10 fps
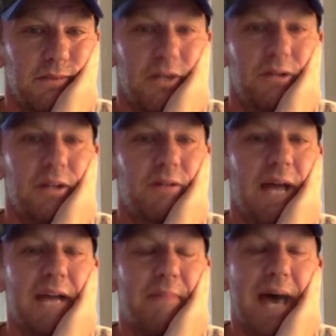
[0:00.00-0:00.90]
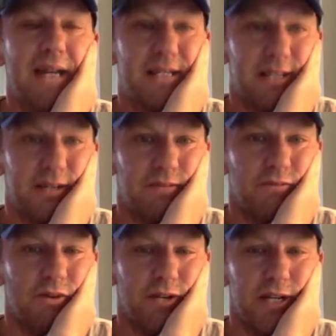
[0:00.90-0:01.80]
You like Madison,
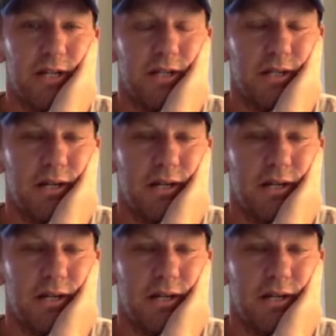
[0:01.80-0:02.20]
Brody.